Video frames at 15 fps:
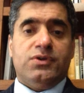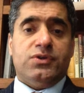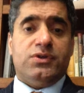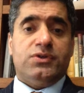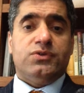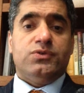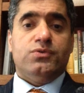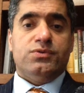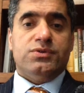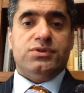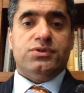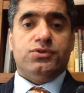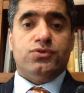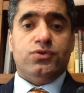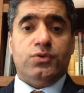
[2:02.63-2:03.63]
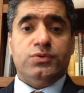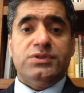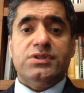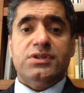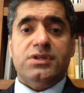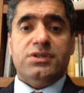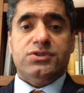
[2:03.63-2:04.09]
are not using
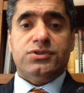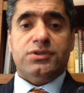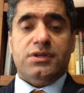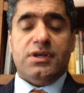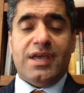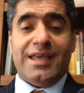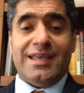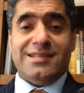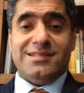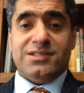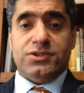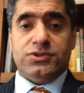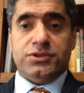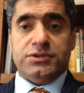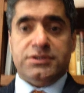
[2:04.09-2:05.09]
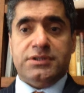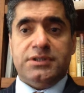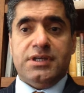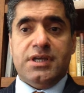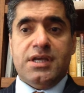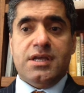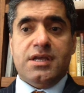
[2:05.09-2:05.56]
drones against each other,
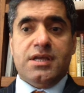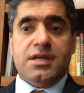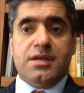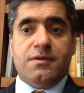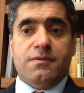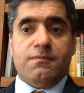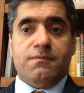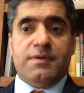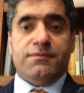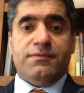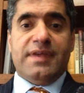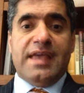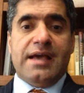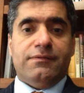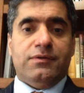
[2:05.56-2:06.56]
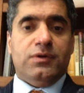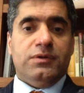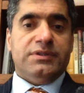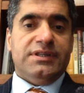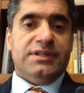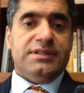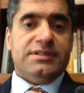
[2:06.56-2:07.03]
when we have all
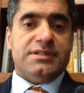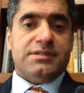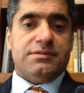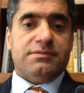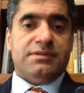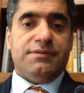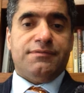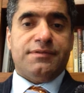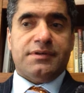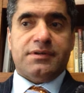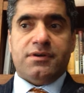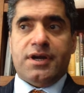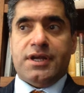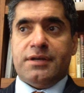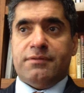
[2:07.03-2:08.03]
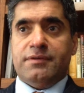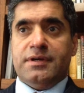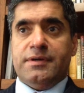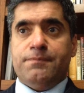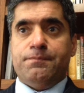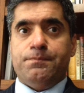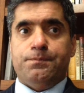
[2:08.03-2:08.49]
these different kind of